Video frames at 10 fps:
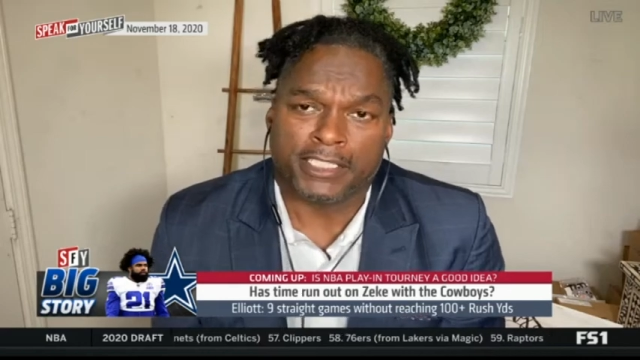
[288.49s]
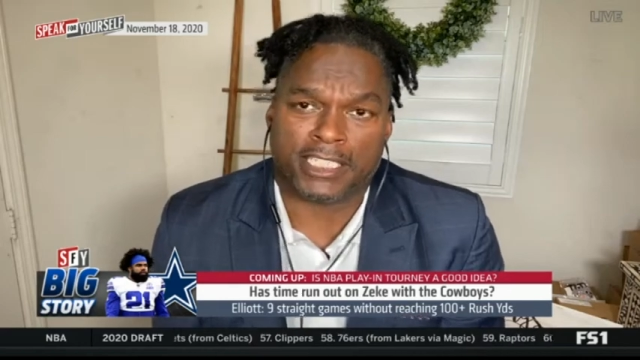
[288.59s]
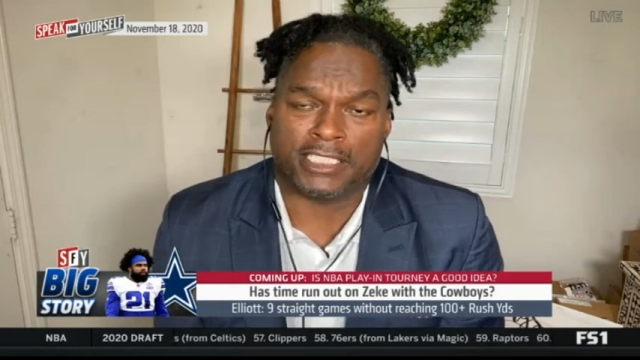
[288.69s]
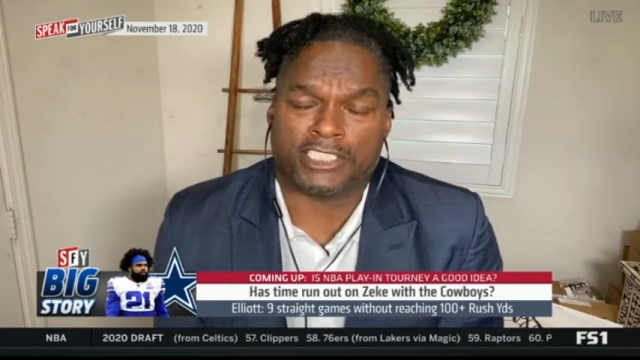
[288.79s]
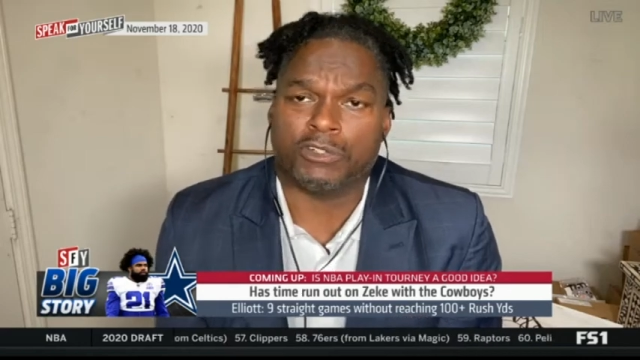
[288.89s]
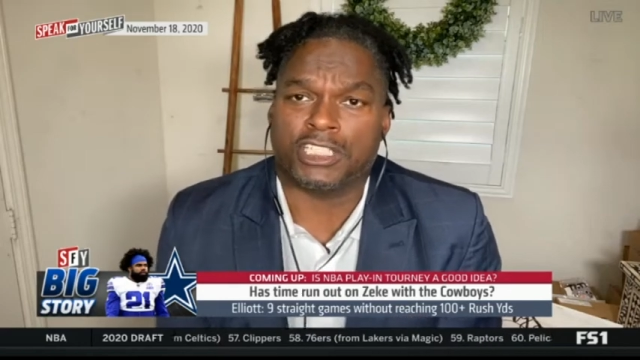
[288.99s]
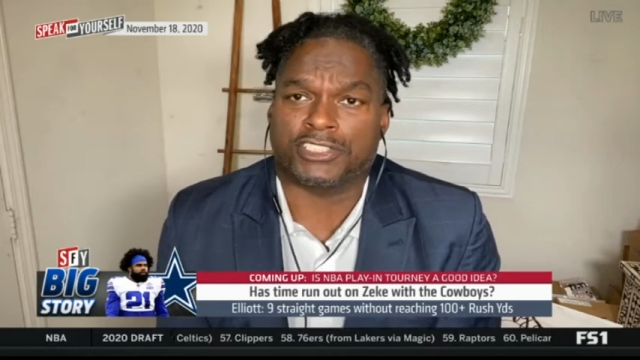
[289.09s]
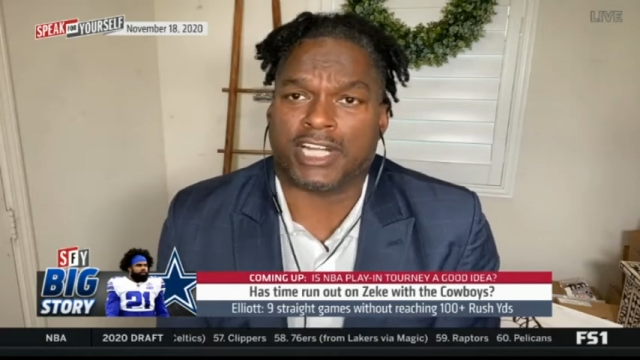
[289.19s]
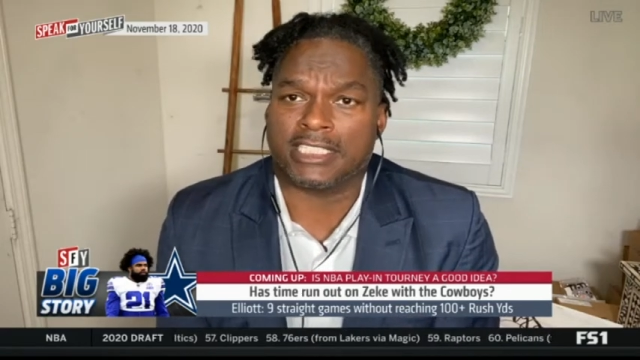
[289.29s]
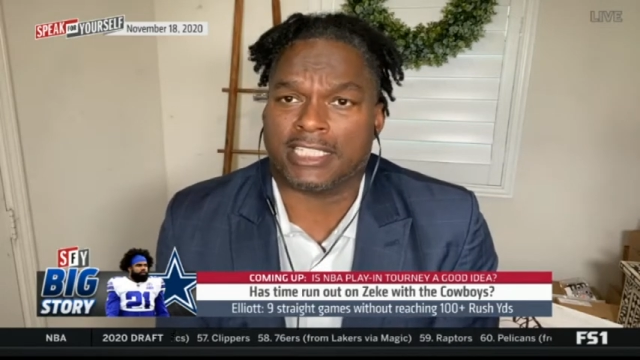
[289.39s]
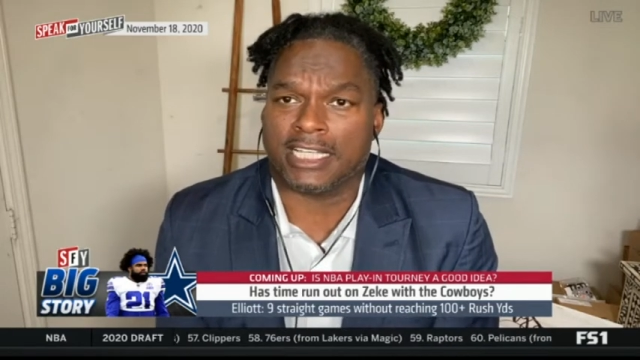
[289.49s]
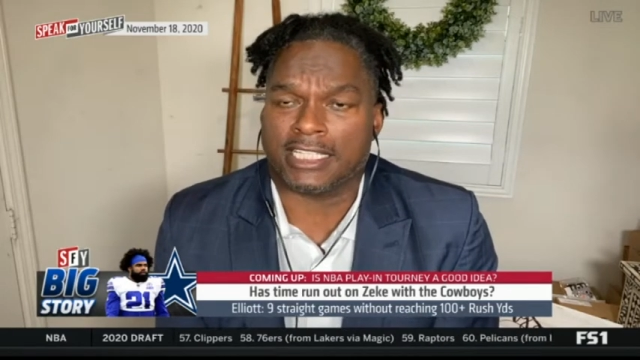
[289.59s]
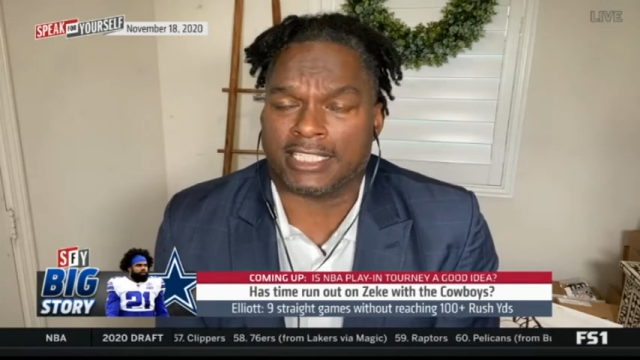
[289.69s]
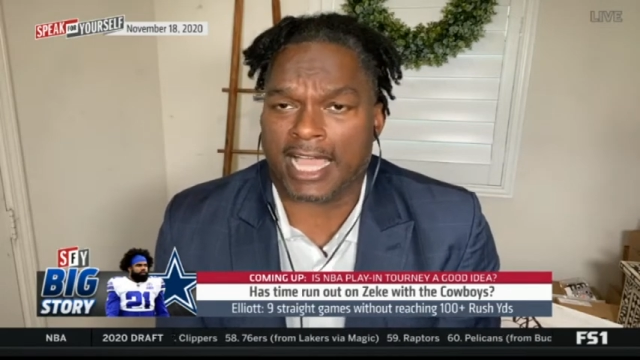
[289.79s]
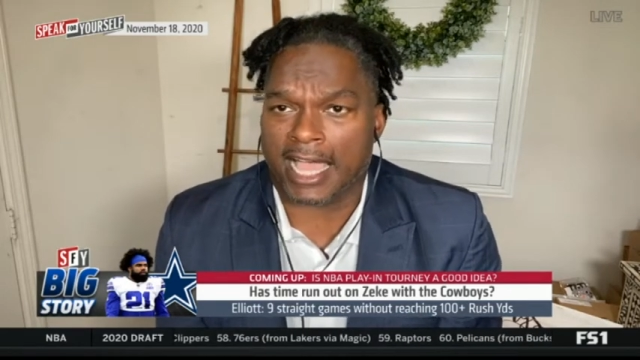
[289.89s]
To address
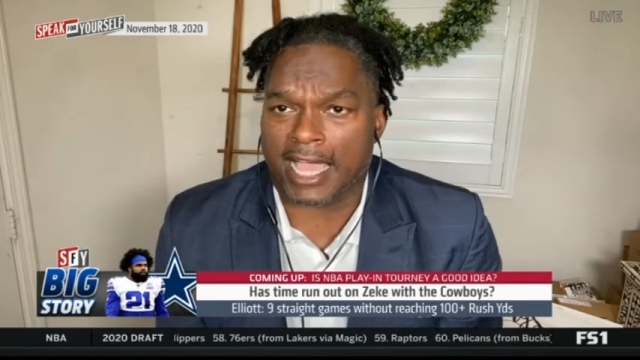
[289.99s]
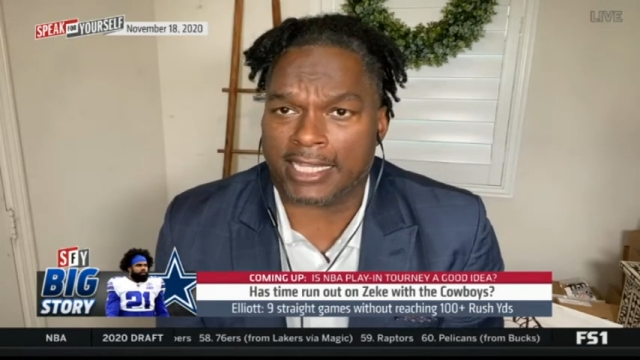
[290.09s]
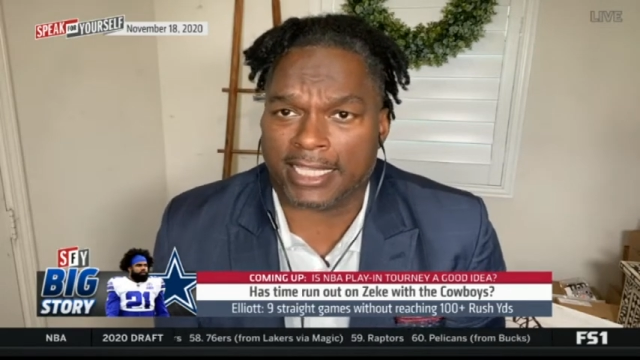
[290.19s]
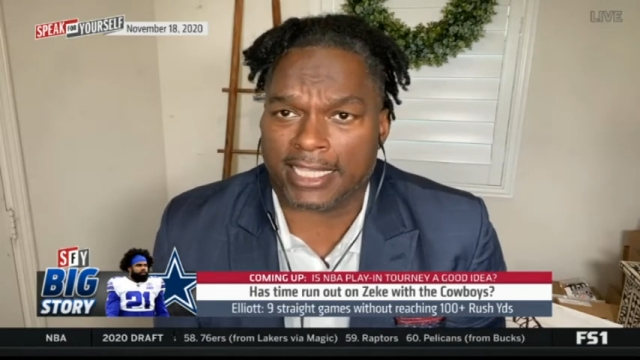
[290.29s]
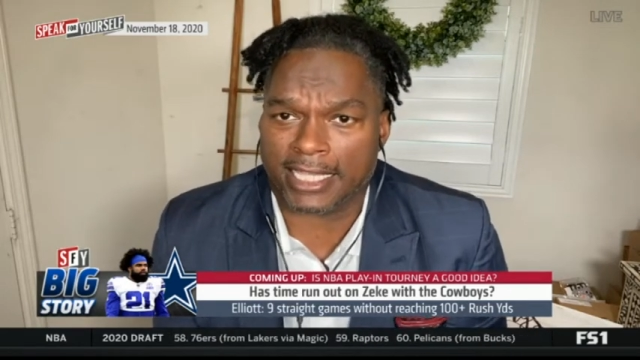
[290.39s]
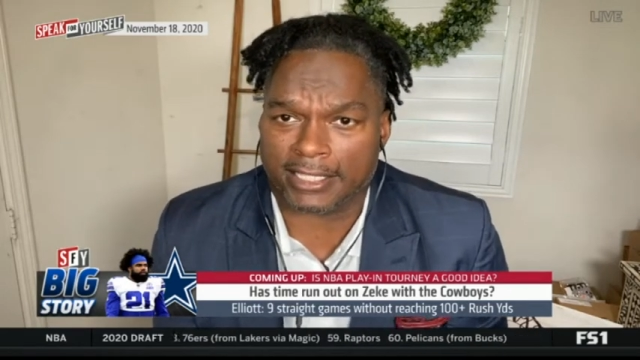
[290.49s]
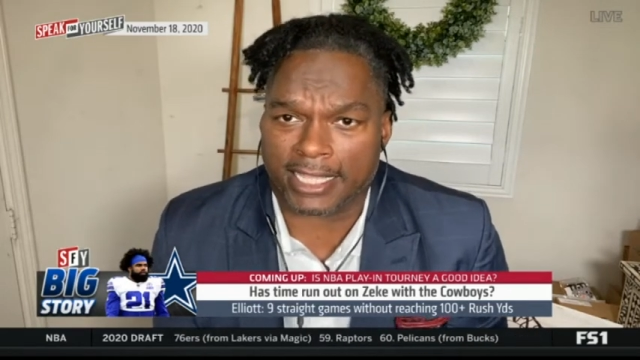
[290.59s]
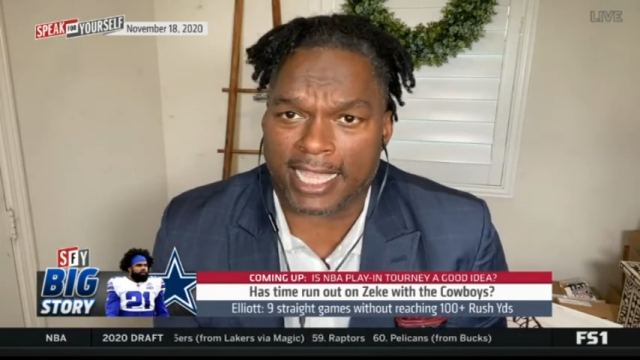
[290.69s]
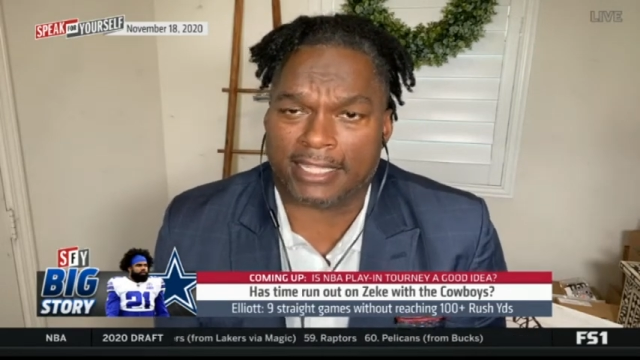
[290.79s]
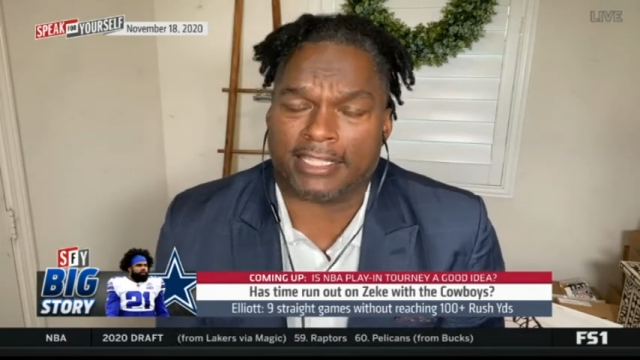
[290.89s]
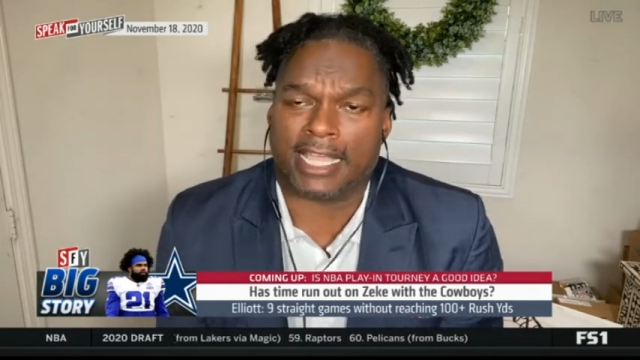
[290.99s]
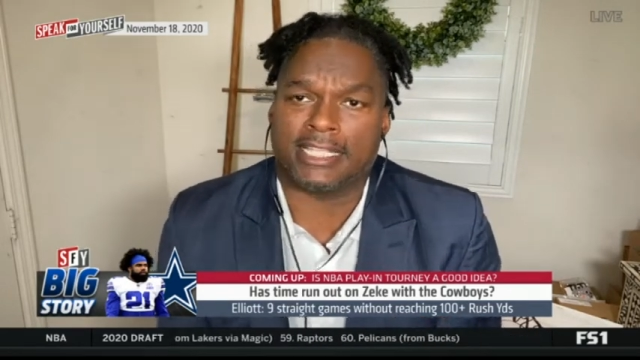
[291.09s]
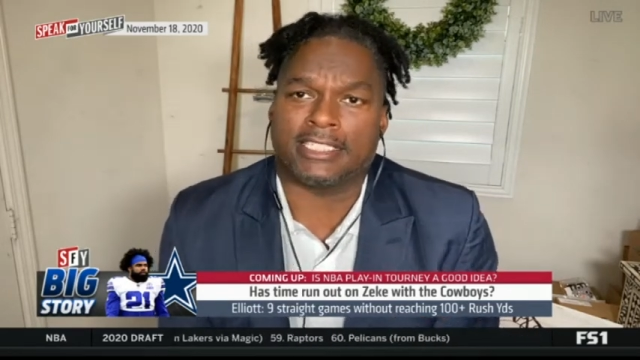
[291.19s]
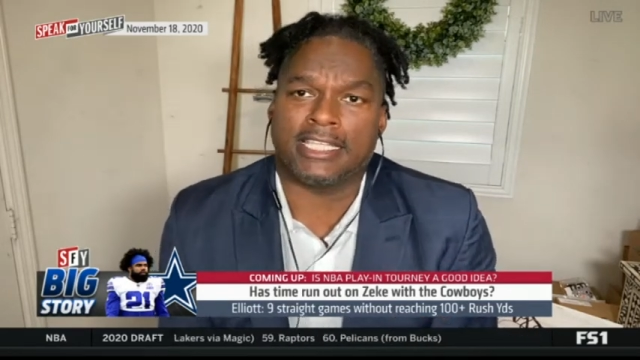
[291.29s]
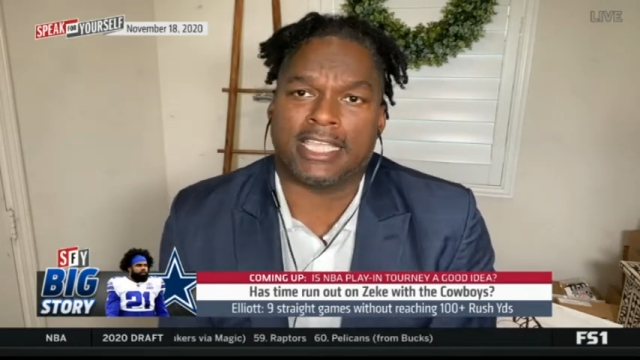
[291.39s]
the idea
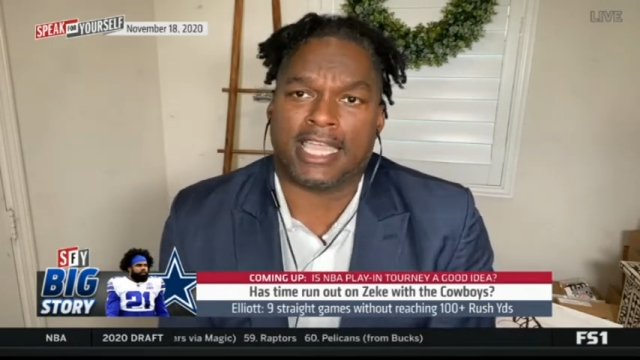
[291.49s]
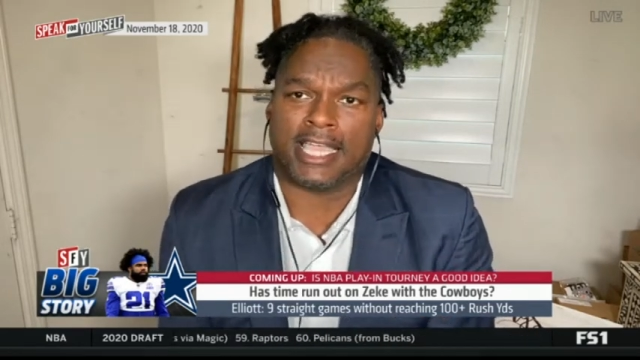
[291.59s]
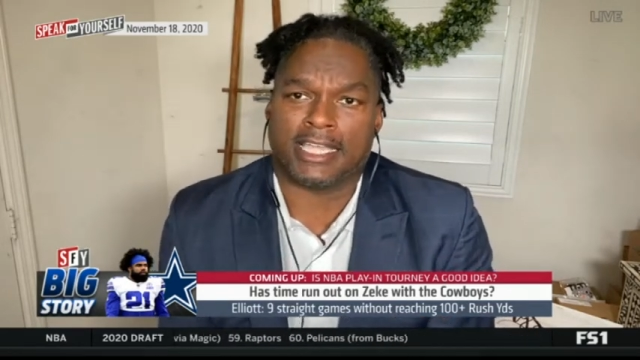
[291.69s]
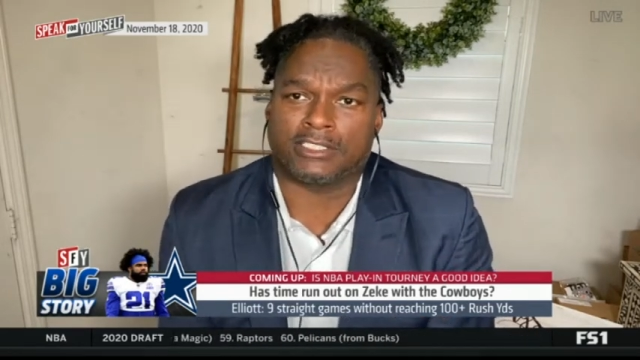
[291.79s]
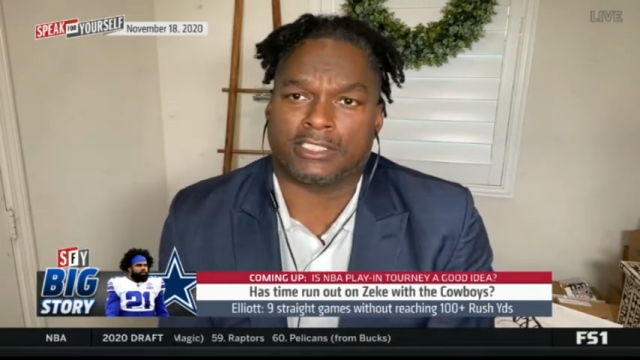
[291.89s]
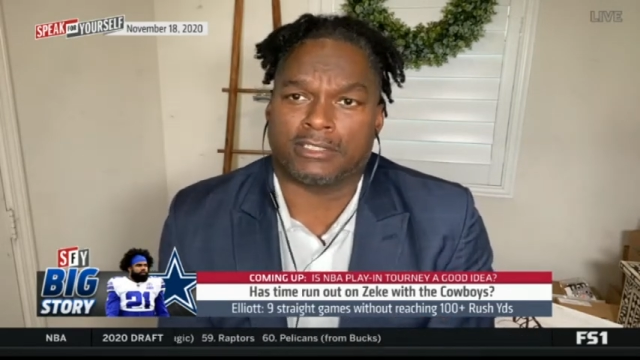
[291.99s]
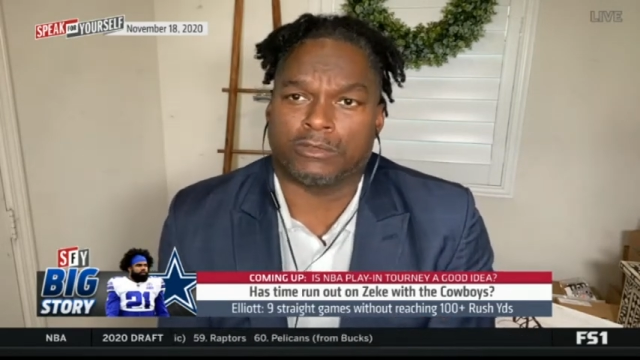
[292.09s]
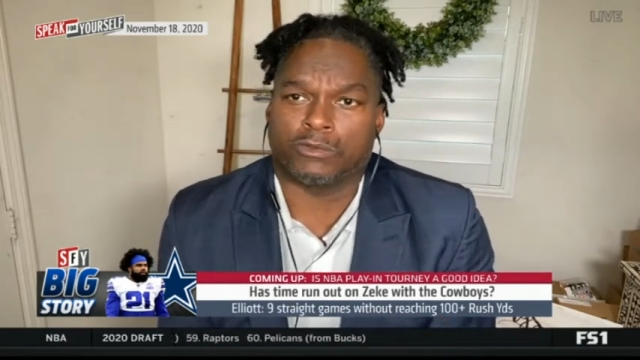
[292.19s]
that Zeke has